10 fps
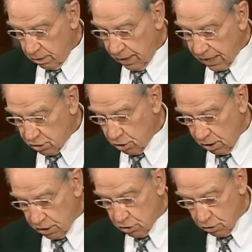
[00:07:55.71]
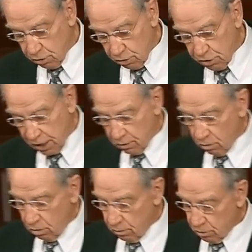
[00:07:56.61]
that Solicitor
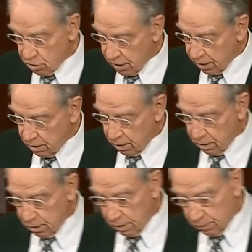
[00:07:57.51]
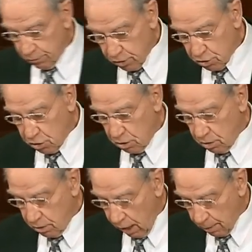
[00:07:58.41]
General said the
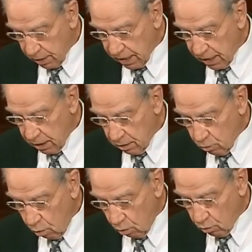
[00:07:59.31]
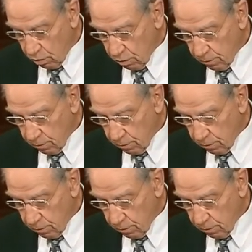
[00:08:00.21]
nominee, quote,